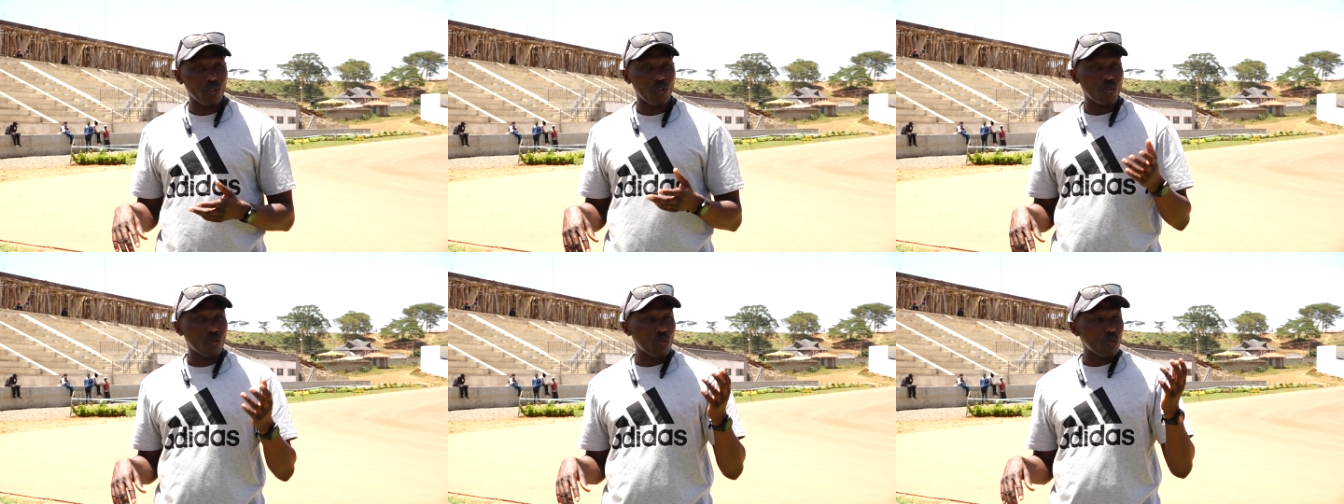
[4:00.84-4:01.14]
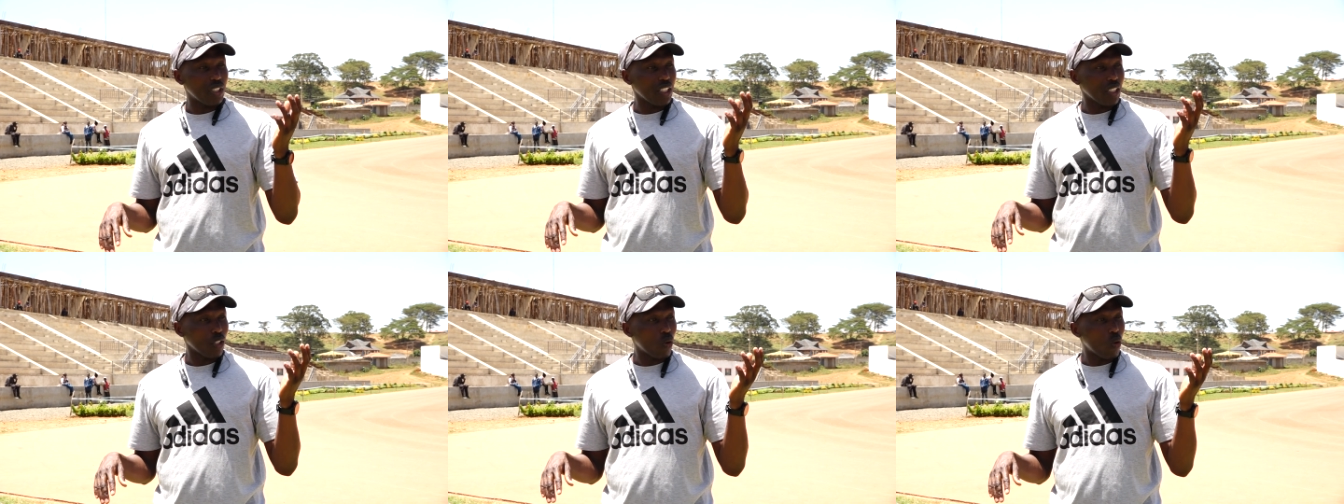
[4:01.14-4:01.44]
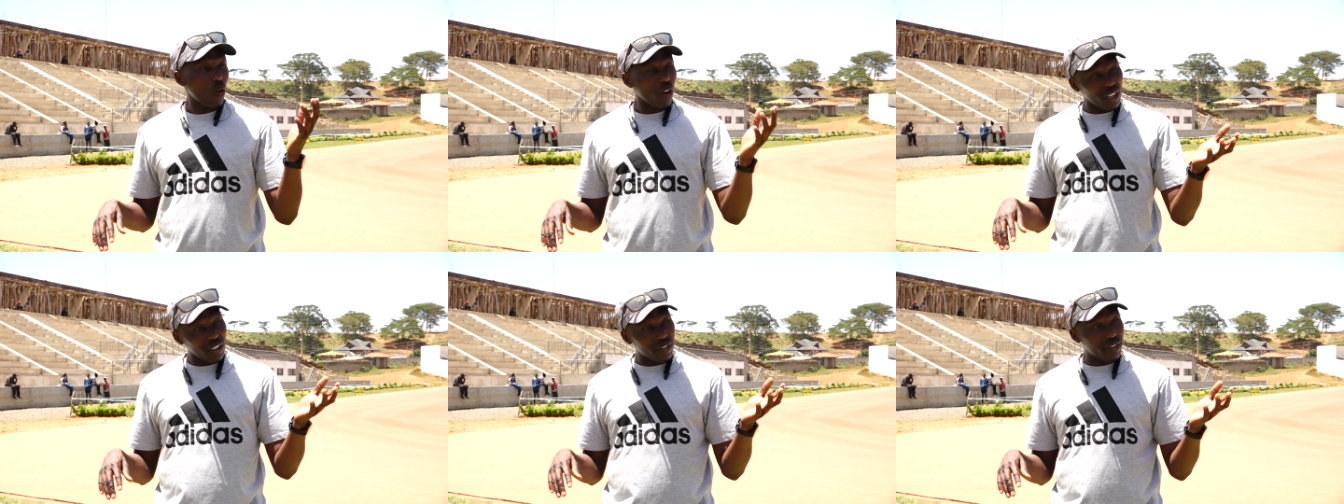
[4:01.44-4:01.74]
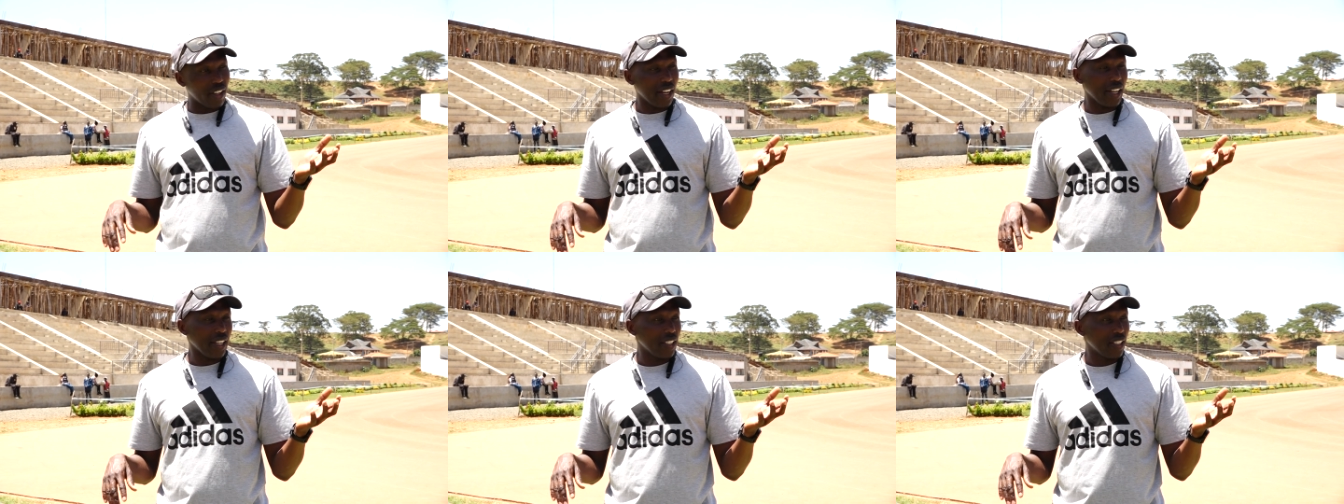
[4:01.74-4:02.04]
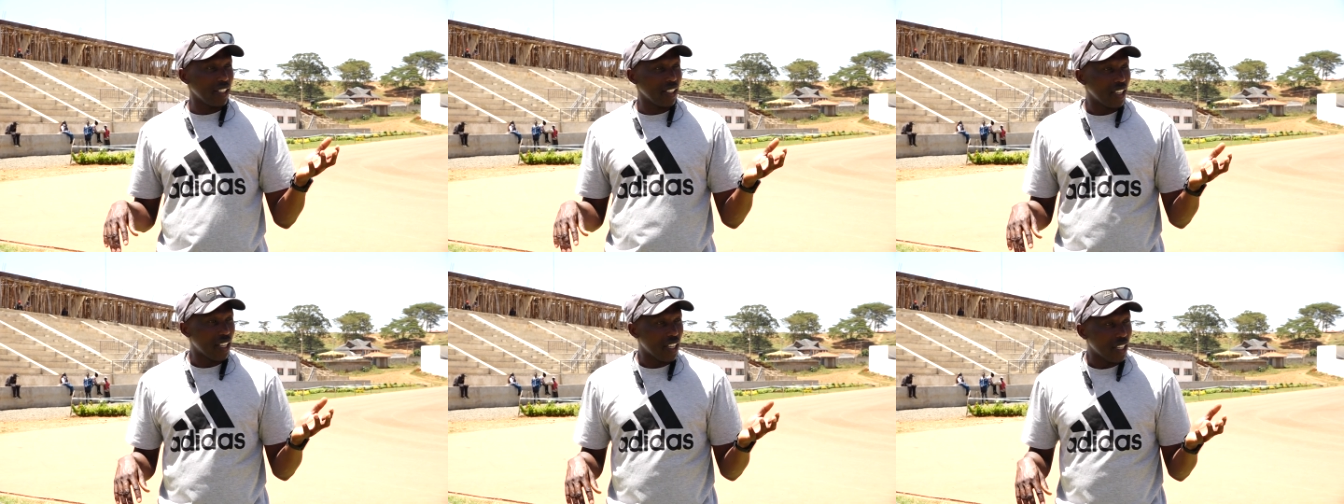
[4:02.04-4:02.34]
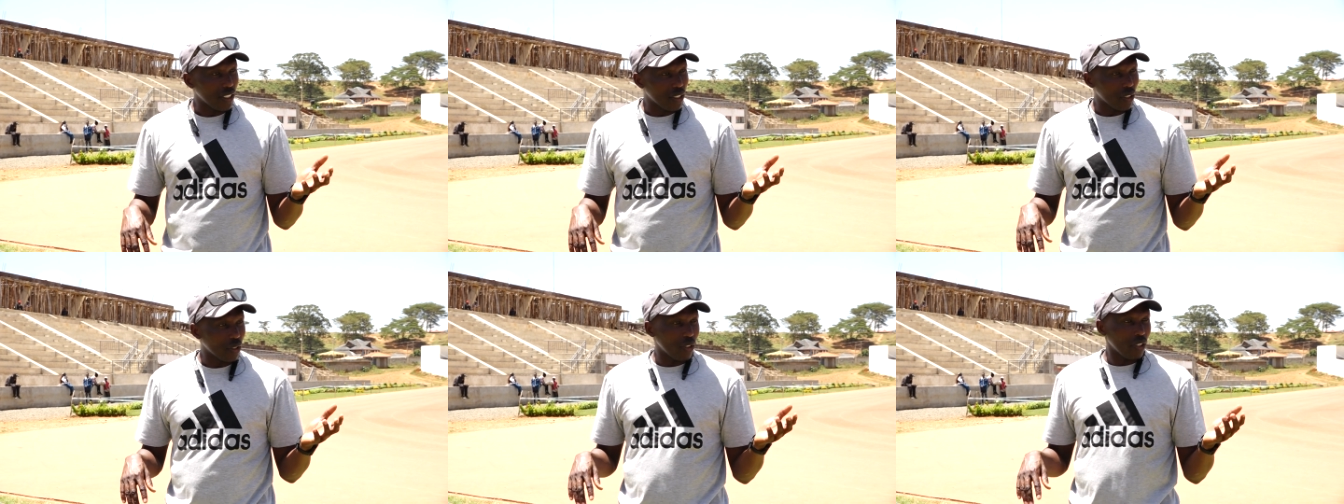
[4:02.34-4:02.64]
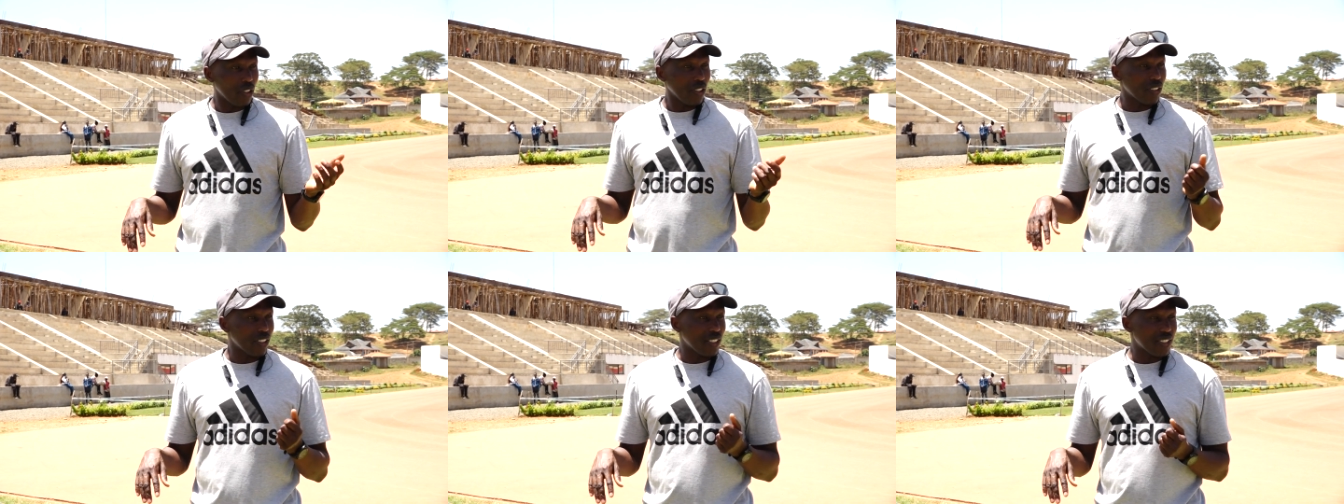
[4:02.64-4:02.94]
those who didn't qualify, you
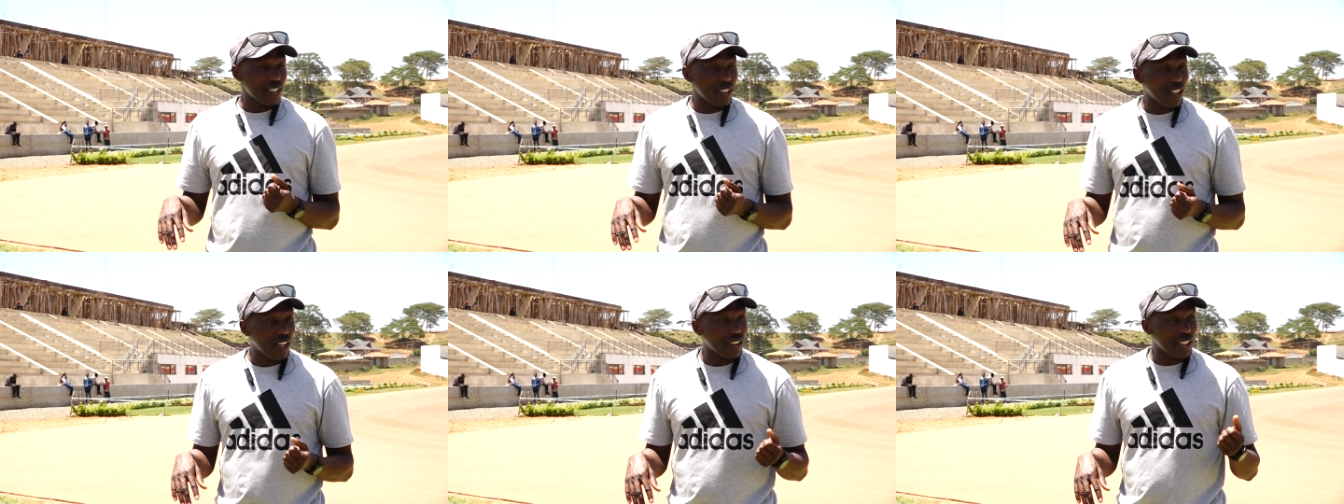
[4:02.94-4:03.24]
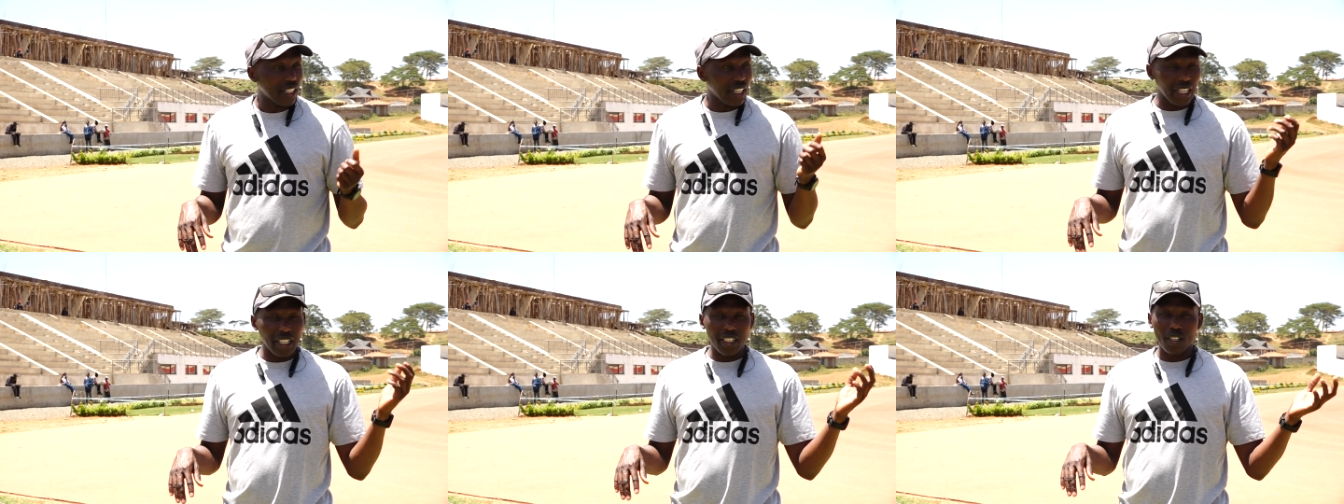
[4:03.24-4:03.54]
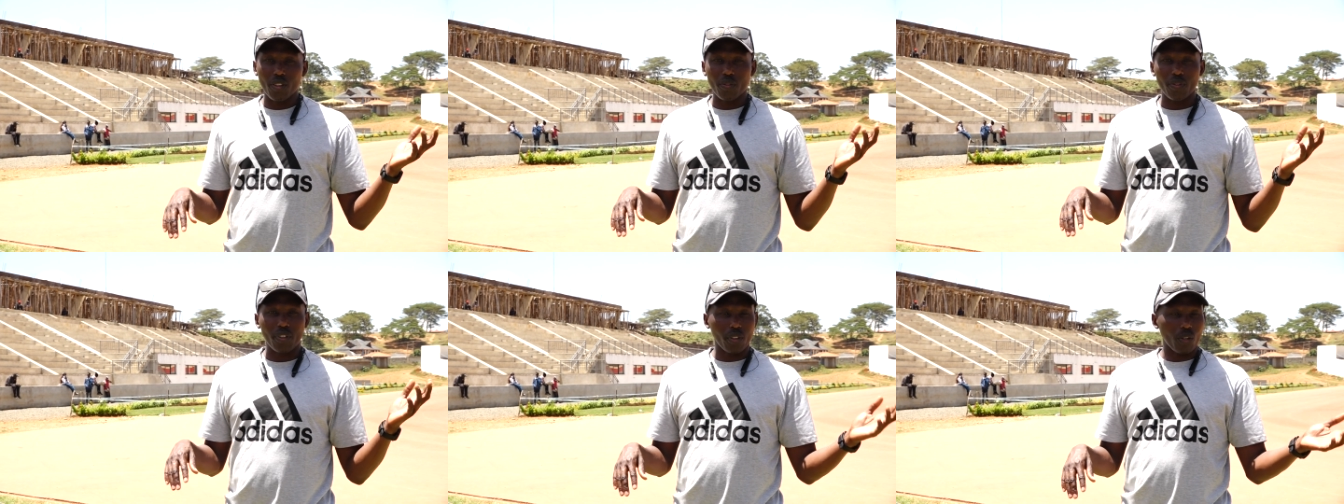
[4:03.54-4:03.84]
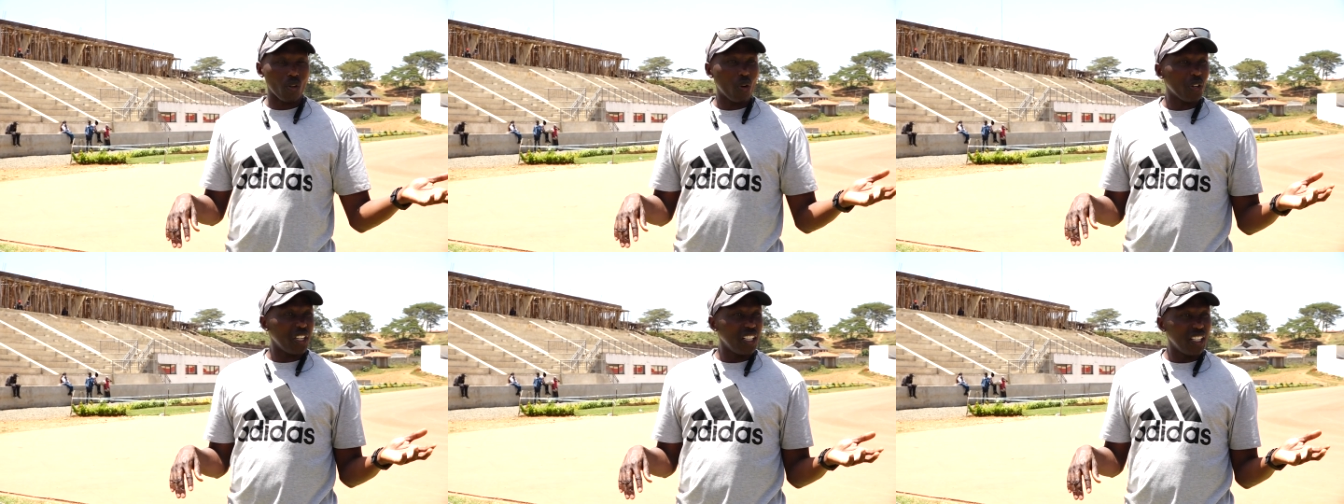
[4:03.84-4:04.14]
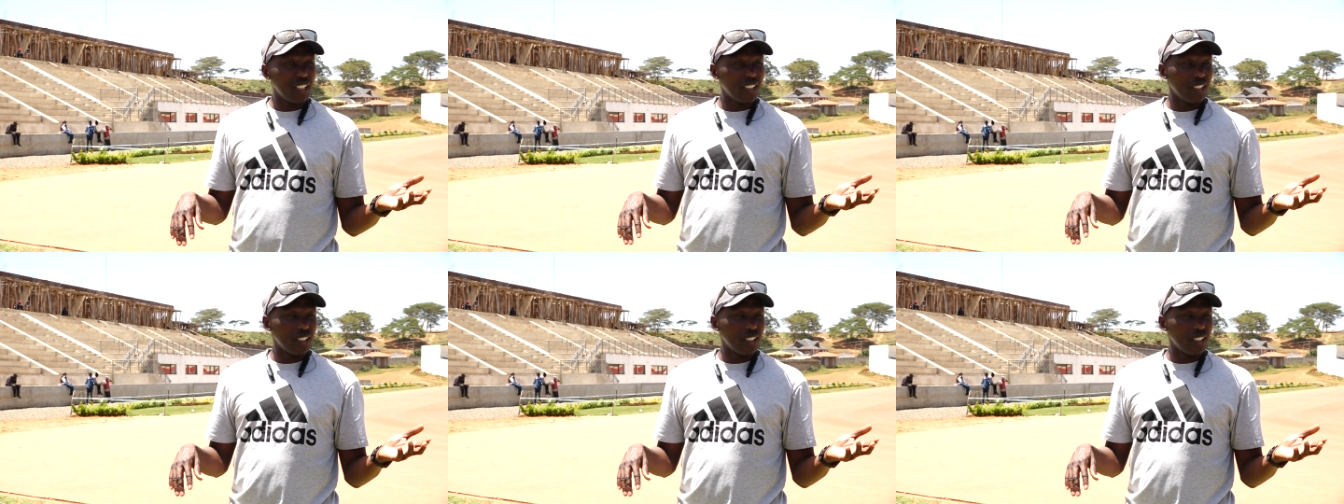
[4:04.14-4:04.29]
know, it's not the end of the road.